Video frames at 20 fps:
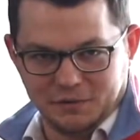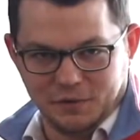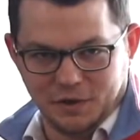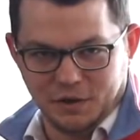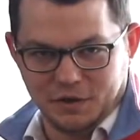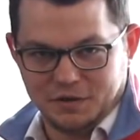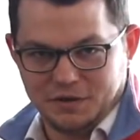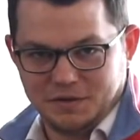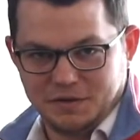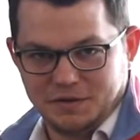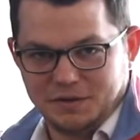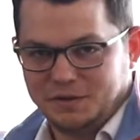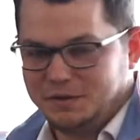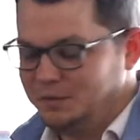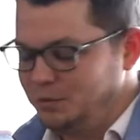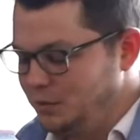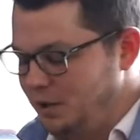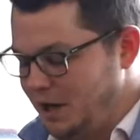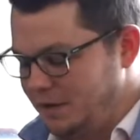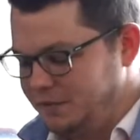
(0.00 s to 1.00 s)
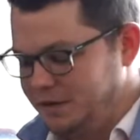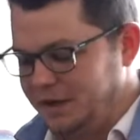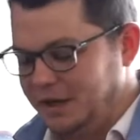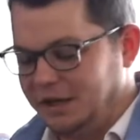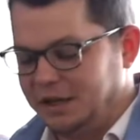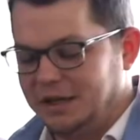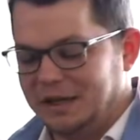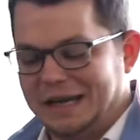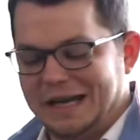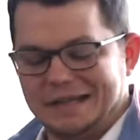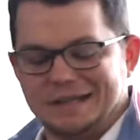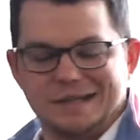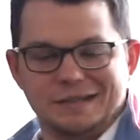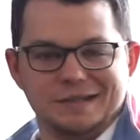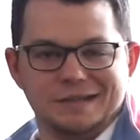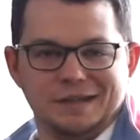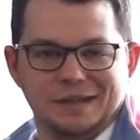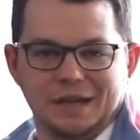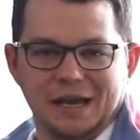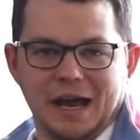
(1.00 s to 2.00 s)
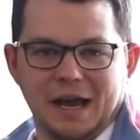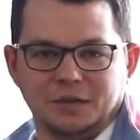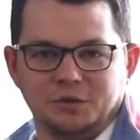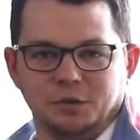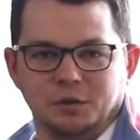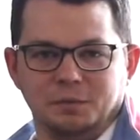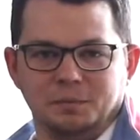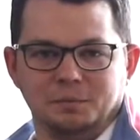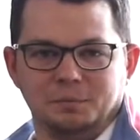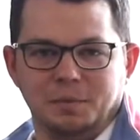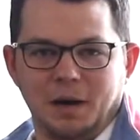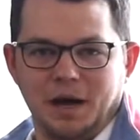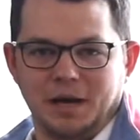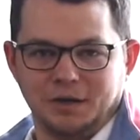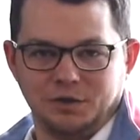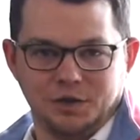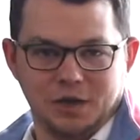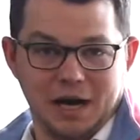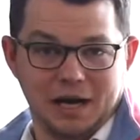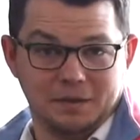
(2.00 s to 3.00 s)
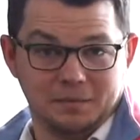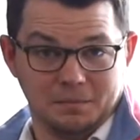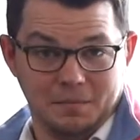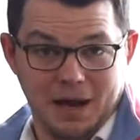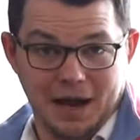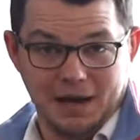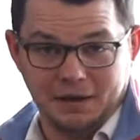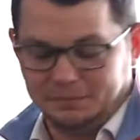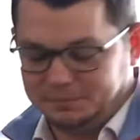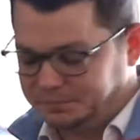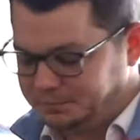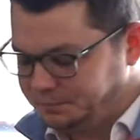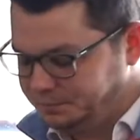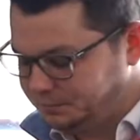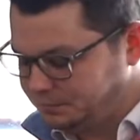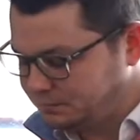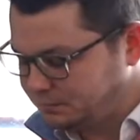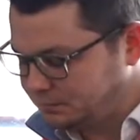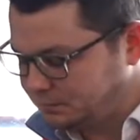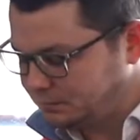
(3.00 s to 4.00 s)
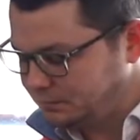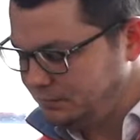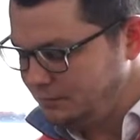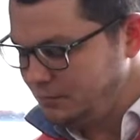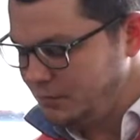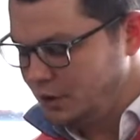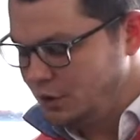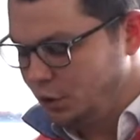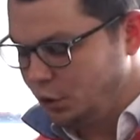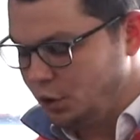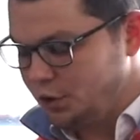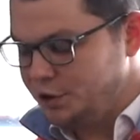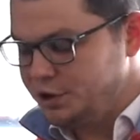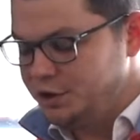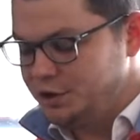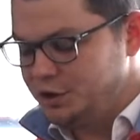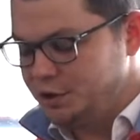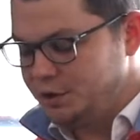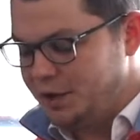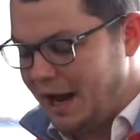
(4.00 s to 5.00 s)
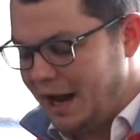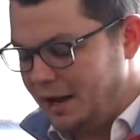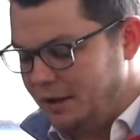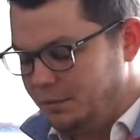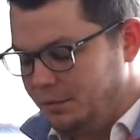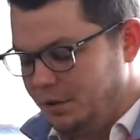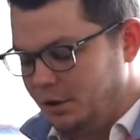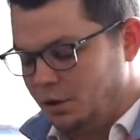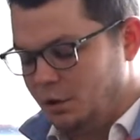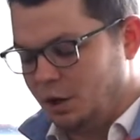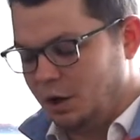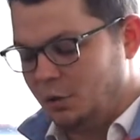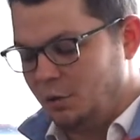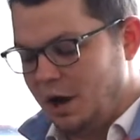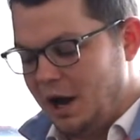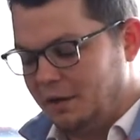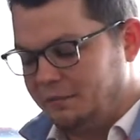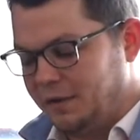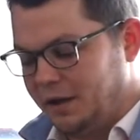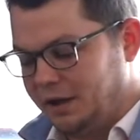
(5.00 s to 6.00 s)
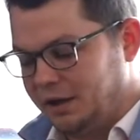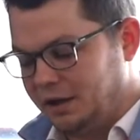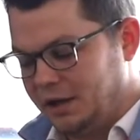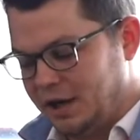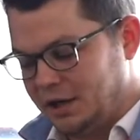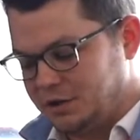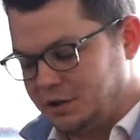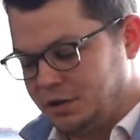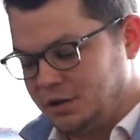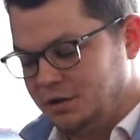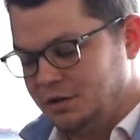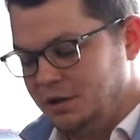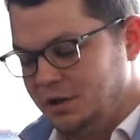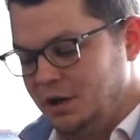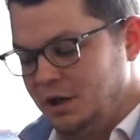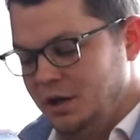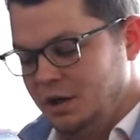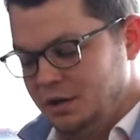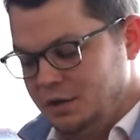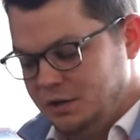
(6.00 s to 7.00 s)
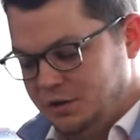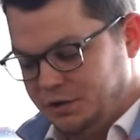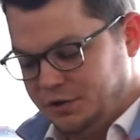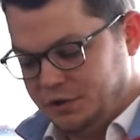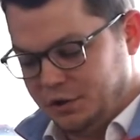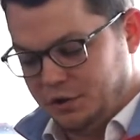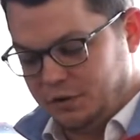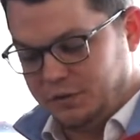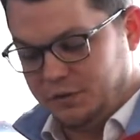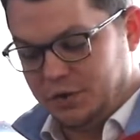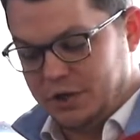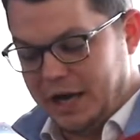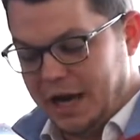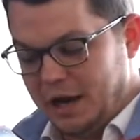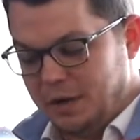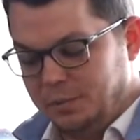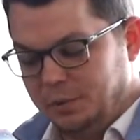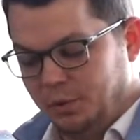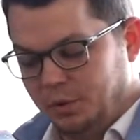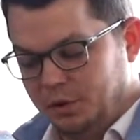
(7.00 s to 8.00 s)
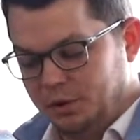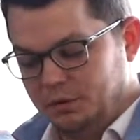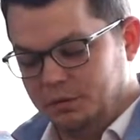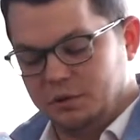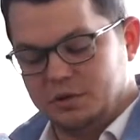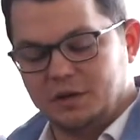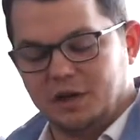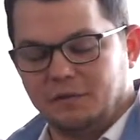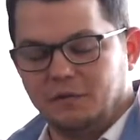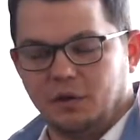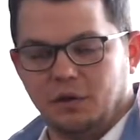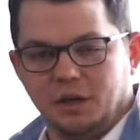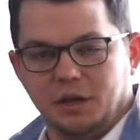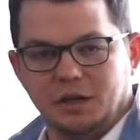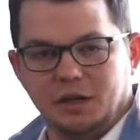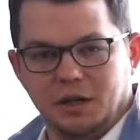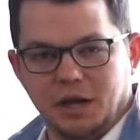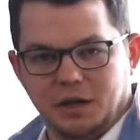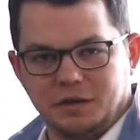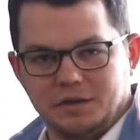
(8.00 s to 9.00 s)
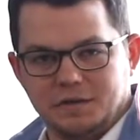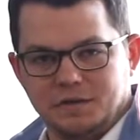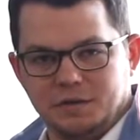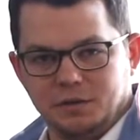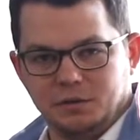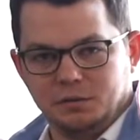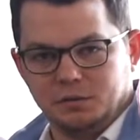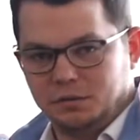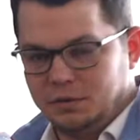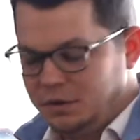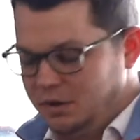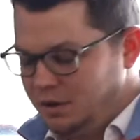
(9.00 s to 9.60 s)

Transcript: first, we have to get connected to the actual BodiTrak mat. In order to do that, we go to our Wi-Fi connection, you search for data port, which I've already connected to,